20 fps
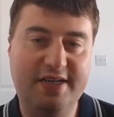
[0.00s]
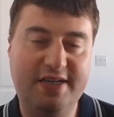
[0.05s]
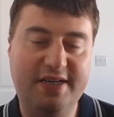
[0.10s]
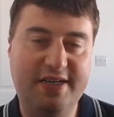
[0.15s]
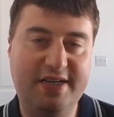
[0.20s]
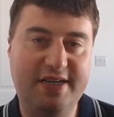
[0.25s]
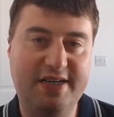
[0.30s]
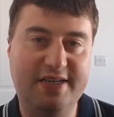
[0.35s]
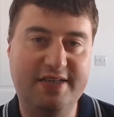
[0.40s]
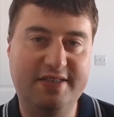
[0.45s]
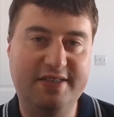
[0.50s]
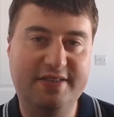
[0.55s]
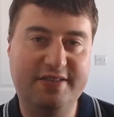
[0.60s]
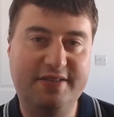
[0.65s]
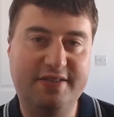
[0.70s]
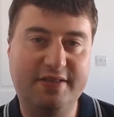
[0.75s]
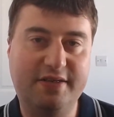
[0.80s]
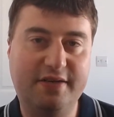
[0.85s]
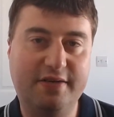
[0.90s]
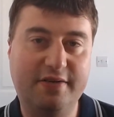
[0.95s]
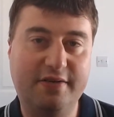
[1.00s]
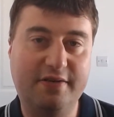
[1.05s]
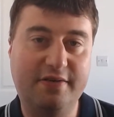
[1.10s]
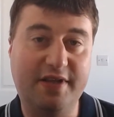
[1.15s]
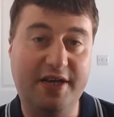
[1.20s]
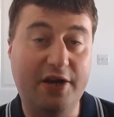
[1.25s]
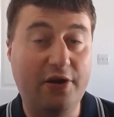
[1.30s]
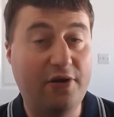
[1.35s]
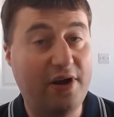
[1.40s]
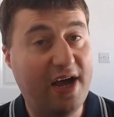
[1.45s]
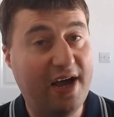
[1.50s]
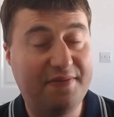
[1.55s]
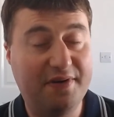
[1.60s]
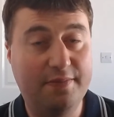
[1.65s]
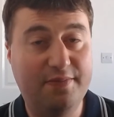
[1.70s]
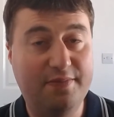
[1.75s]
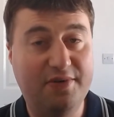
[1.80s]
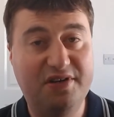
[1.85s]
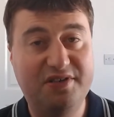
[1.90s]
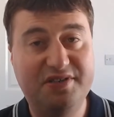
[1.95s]
is they don't have an
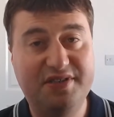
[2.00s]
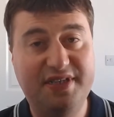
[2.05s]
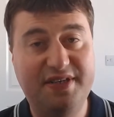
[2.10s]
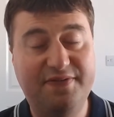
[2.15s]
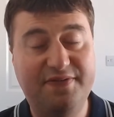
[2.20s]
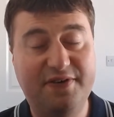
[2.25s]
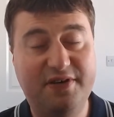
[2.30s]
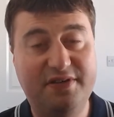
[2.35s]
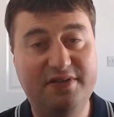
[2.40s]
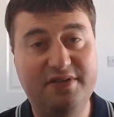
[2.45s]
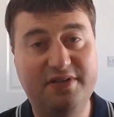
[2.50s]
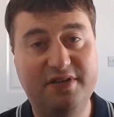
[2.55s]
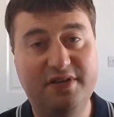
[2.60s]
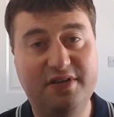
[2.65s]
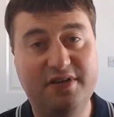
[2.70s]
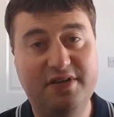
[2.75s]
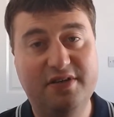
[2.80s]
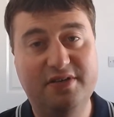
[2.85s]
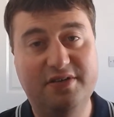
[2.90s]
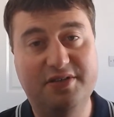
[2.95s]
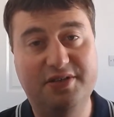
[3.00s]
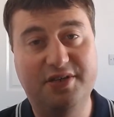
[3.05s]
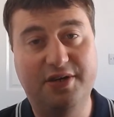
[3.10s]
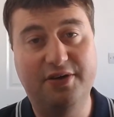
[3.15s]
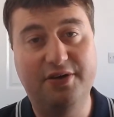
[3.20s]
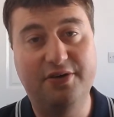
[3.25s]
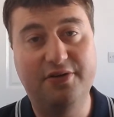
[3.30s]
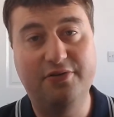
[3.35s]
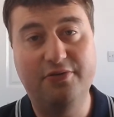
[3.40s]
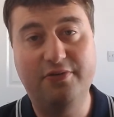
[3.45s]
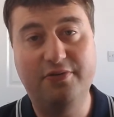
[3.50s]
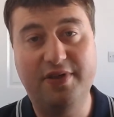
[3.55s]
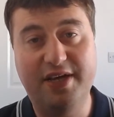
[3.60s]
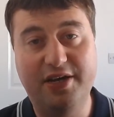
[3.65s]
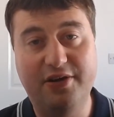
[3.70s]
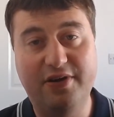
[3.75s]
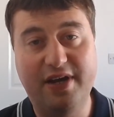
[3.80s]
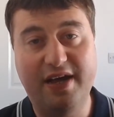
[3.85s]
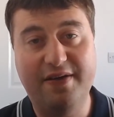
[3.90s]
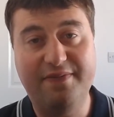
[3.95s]
emergency fund, so they
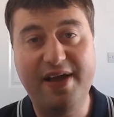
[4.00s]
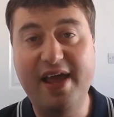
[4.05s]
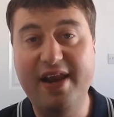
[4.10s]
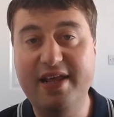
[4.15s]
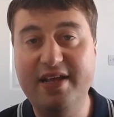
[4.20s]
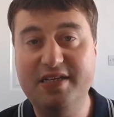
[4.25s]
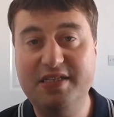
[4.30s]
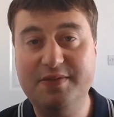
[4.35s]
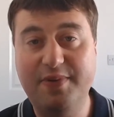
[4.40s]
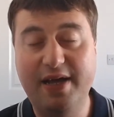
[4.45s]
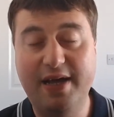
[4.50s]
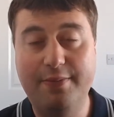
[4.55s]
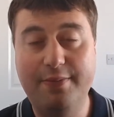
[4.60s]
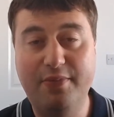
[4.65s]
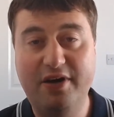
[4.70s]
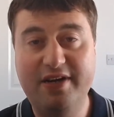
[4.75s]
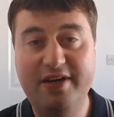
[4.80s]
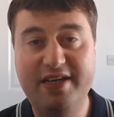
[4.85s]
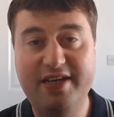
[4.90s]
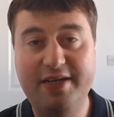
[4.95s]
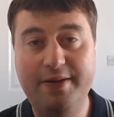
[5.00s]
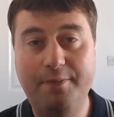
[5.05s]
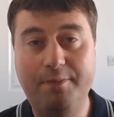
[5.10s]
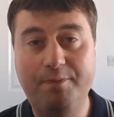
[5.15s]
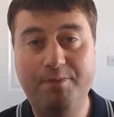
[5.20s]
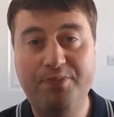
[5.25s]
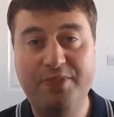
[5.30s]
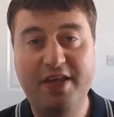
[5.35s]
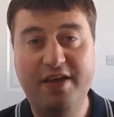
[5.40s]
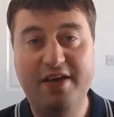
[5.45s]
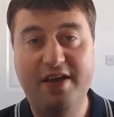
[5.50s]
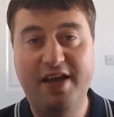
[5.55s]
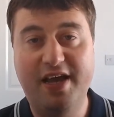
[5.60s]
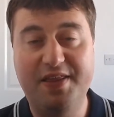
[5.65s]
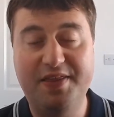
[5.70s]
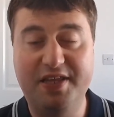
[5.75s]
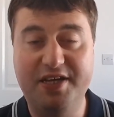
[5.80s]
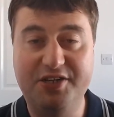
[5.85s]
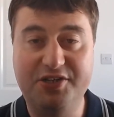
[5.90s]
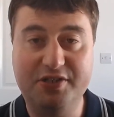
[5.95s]
don't have any spare money,
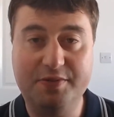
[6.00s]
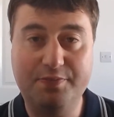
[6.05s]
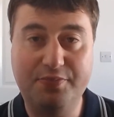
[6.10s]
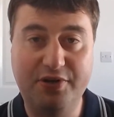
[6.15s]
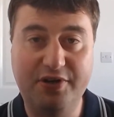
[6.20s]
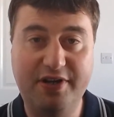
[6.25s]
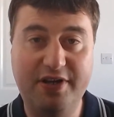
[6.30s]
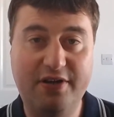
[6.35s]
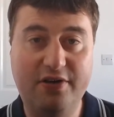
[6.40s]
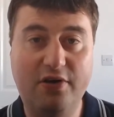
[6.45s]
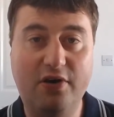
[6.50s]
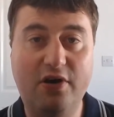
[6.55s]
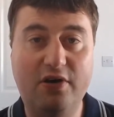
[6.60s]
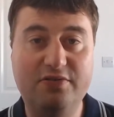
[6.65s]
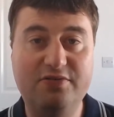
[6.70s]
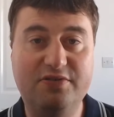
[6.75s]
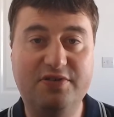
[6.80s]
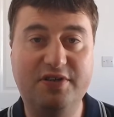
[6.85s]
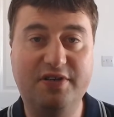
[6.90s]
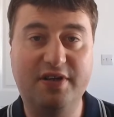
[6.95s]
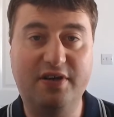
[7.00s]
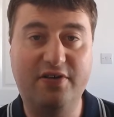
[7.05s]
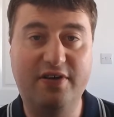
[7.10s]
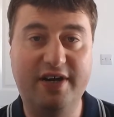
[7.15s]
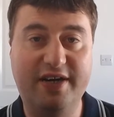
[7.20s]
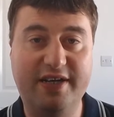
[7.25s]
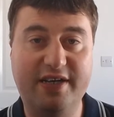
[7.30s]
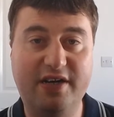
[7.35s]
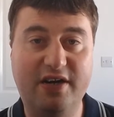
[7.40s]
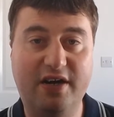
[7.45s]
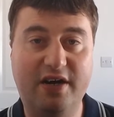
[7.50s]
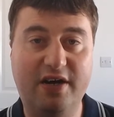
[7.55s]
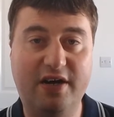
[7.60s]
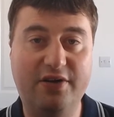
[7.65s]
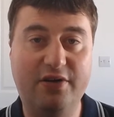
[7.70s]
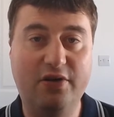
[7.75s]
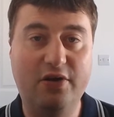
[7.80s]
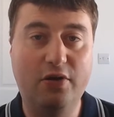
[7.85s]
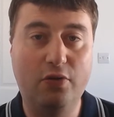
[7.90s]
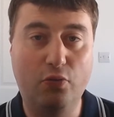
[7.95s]
and they just put it onto the credit
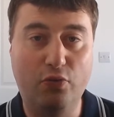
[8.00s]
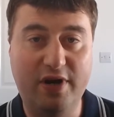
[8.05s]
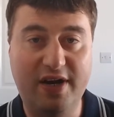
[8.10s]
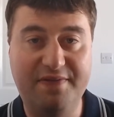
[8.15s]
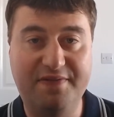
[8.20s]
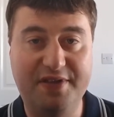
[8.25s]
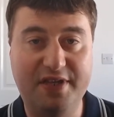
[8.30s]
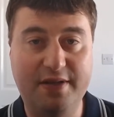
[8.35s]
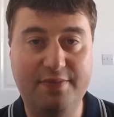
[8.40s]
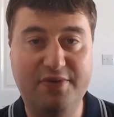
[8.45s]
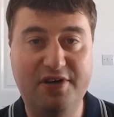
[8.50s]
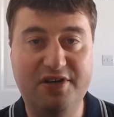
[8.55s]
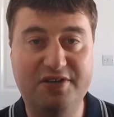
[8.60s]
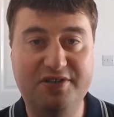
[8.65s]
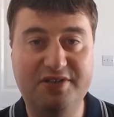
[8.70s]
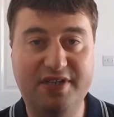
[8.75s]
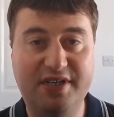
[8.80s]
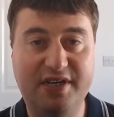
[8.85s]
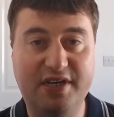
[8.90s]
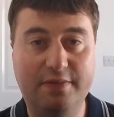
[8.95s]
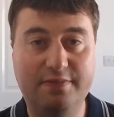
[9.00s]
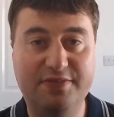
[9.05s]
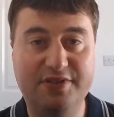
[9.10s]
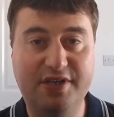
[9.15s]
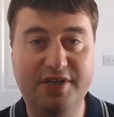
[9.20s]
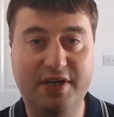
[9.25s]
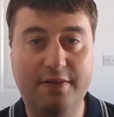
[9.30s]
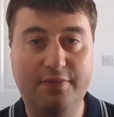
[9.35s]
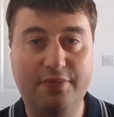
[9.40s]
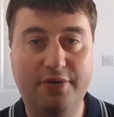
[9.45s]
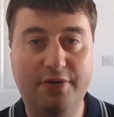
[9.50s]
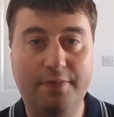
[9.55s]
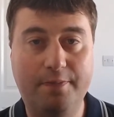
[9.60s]
card whenever the emergency comes up.